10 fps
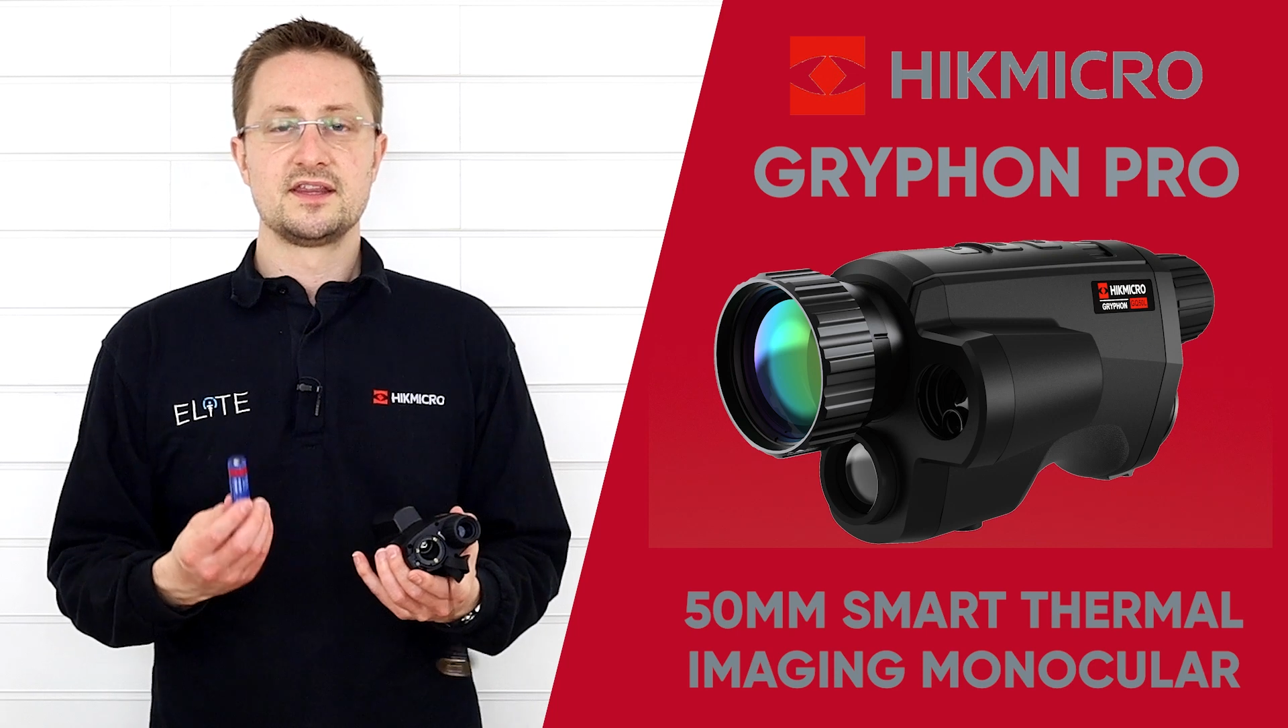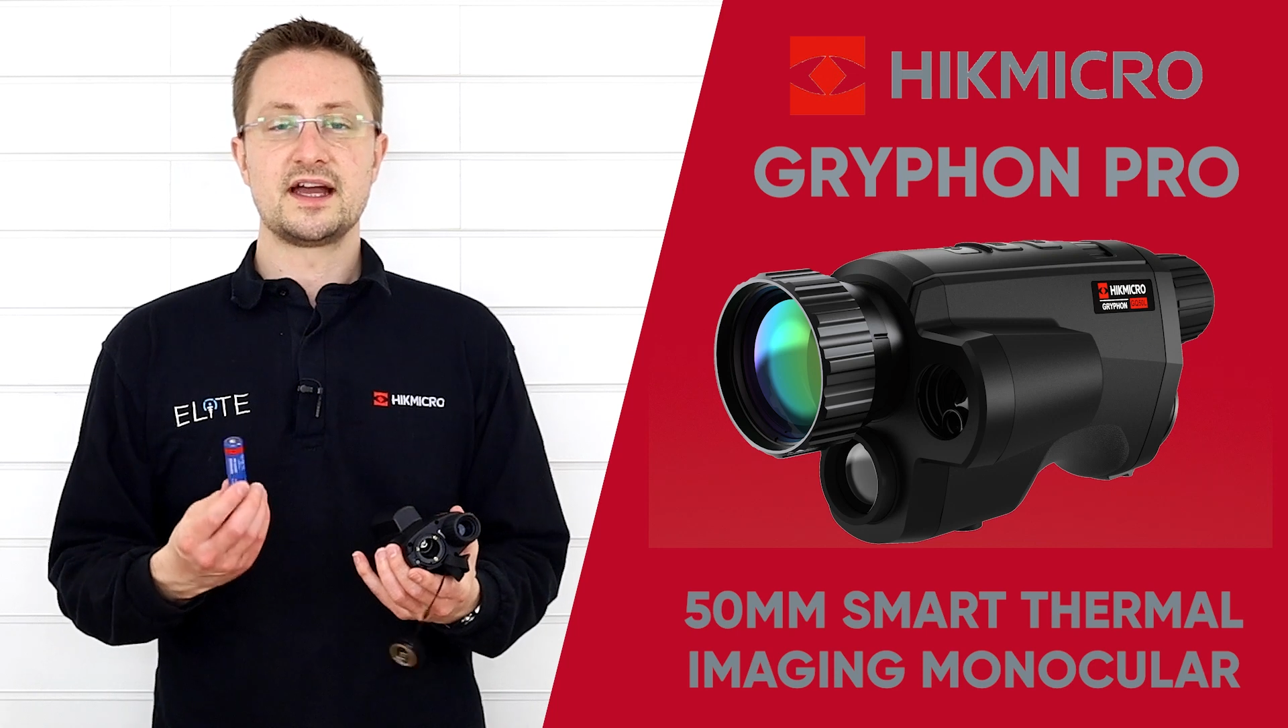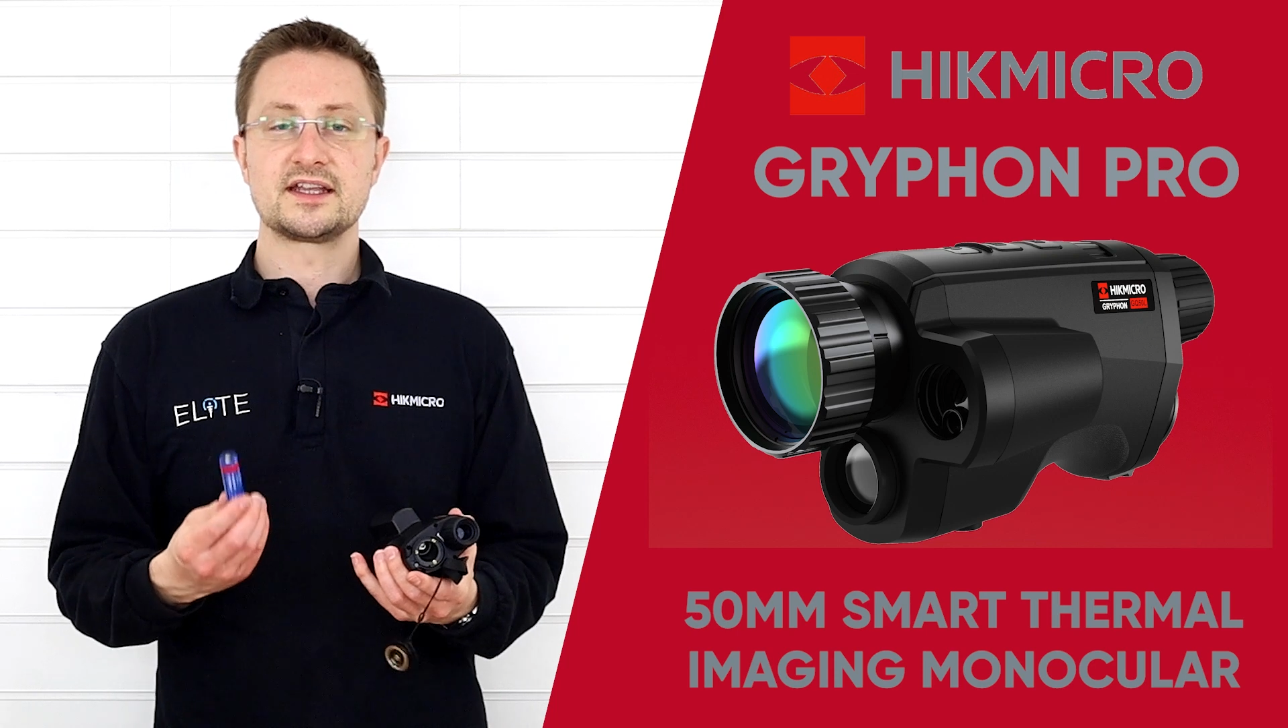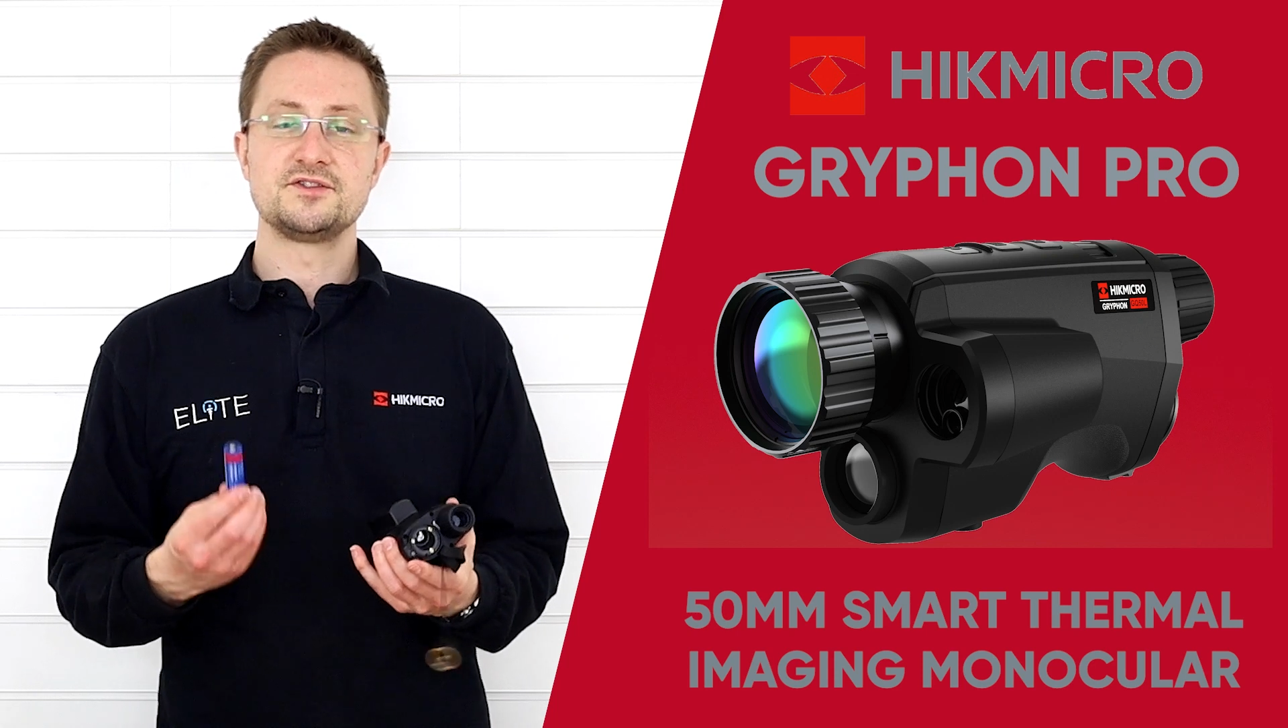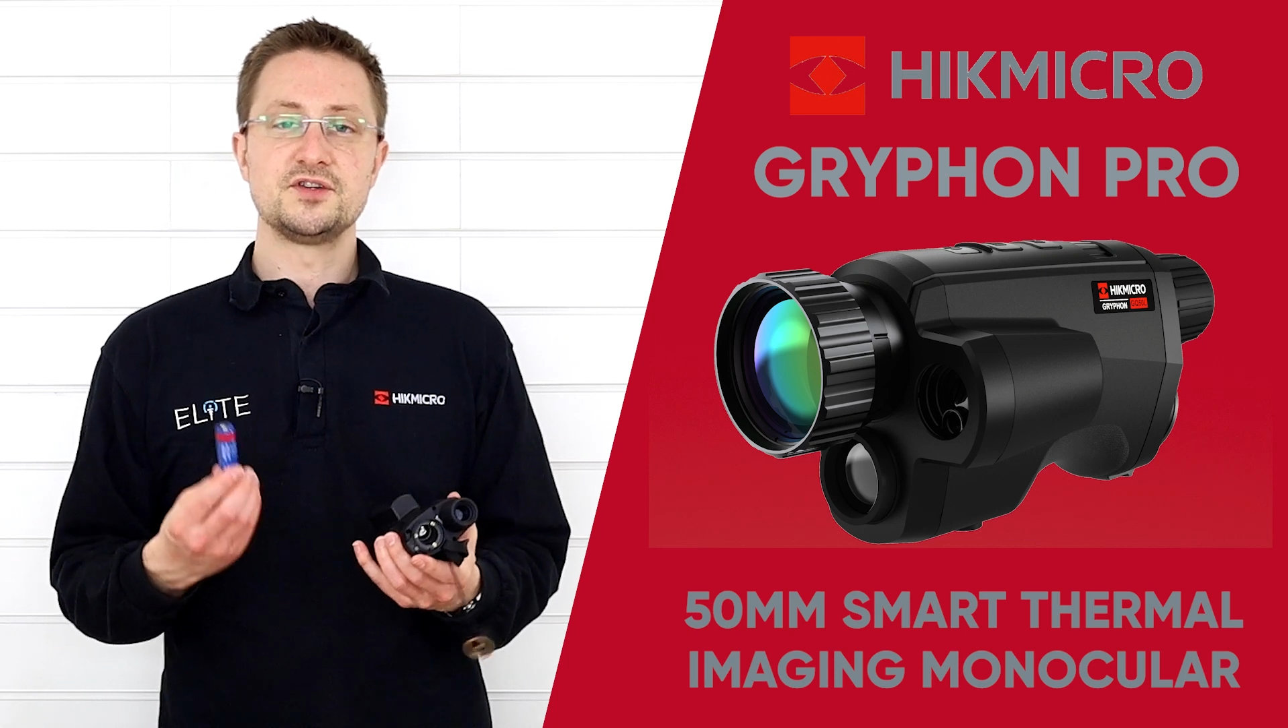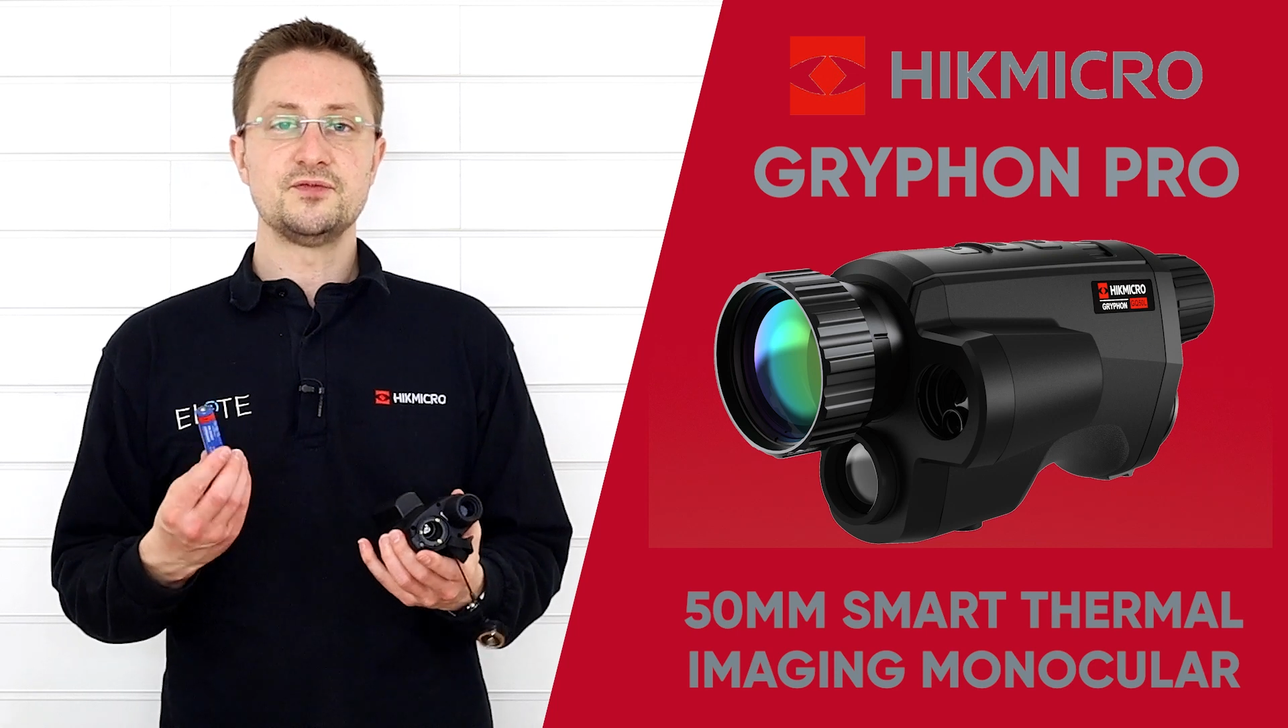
That gives you